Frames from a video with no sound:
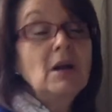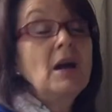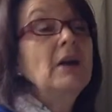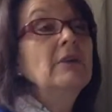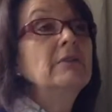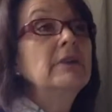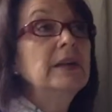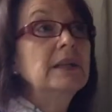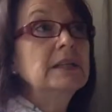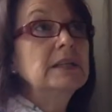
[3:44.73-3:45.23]
how
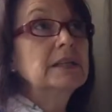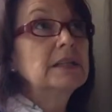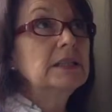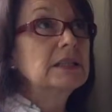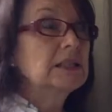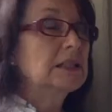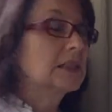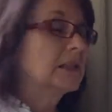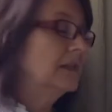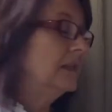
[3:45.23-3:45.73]
nice it
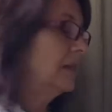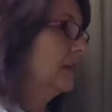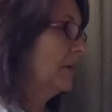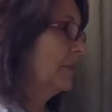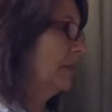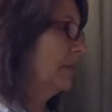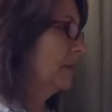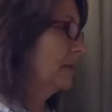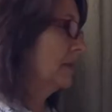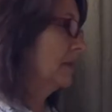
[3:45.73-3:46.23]
is to see that
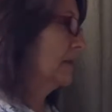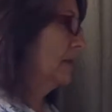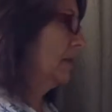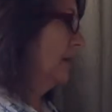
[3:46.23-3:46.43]
person.